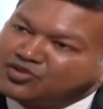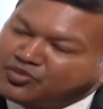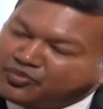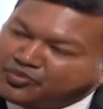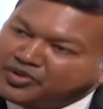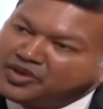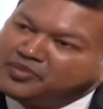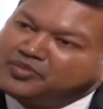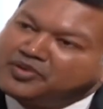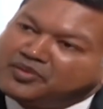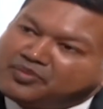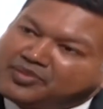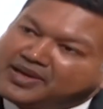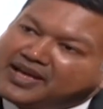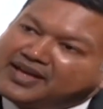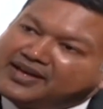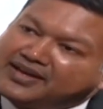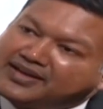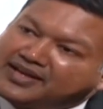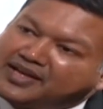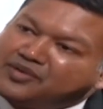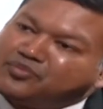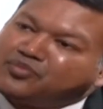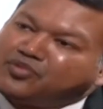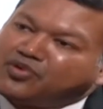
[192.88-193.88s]
So people,
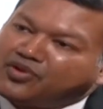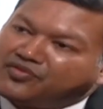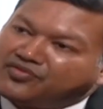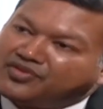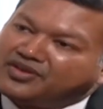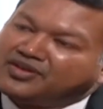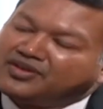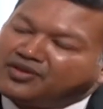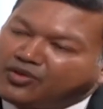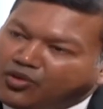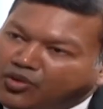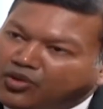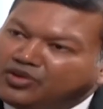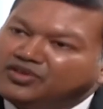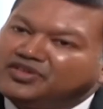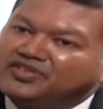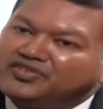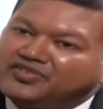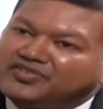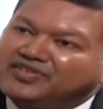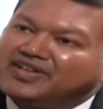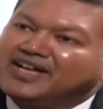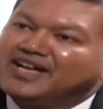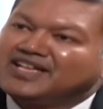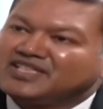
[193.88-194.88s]
planet, and profit, all the
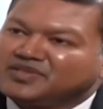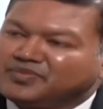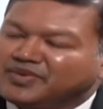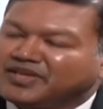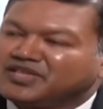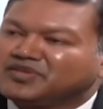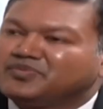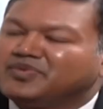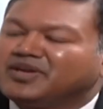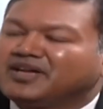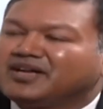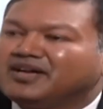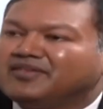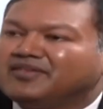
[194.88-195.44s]
three aspects we're